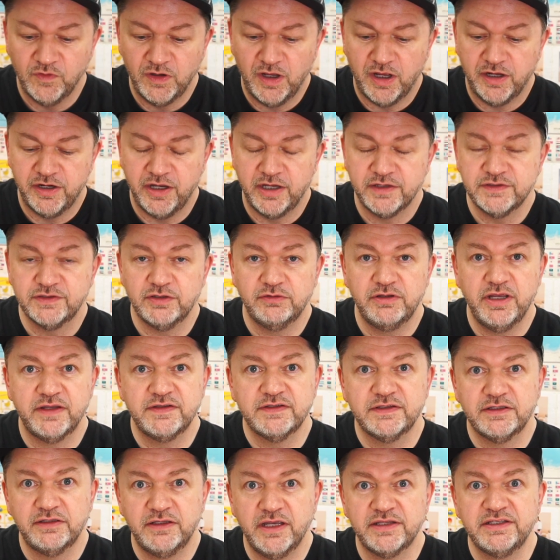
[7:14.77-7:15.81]
And so
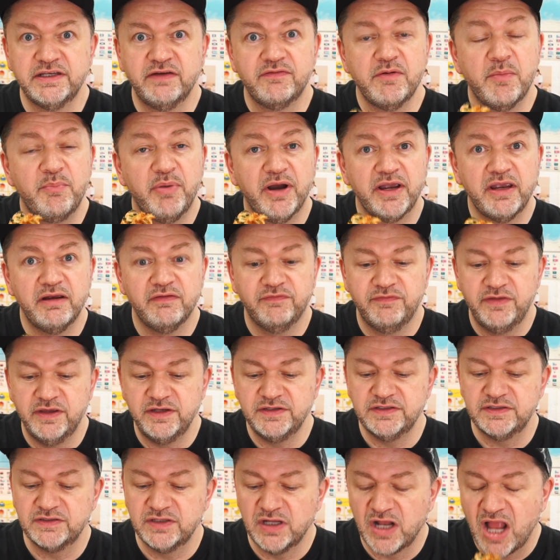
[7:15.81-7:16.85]
let's have a bite of
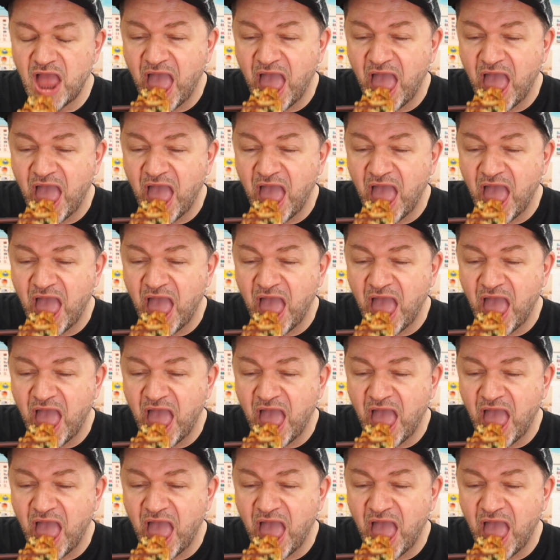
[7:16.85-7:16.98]
this.